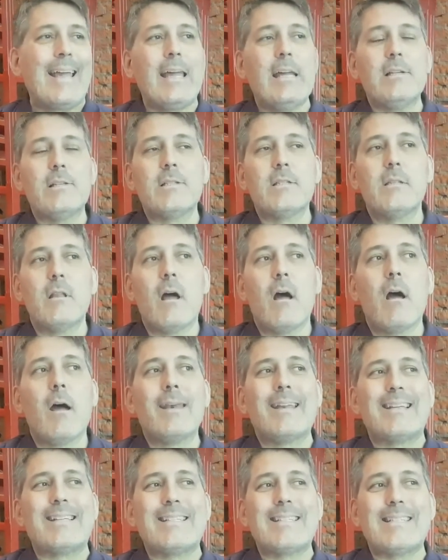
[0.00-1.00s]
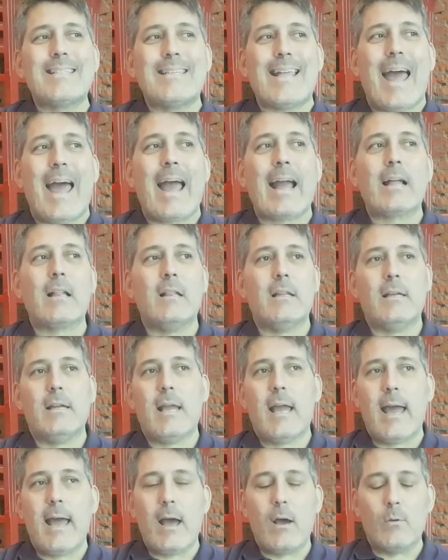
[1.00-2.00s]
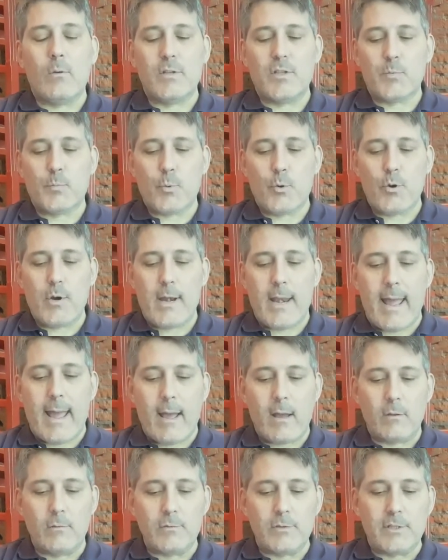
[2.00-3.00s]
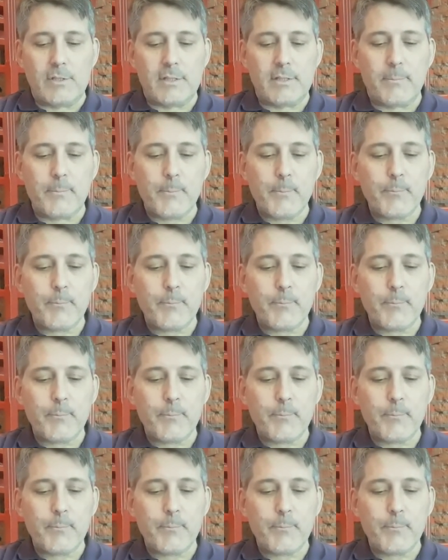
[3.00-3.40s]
is not exactly how it's pronounced.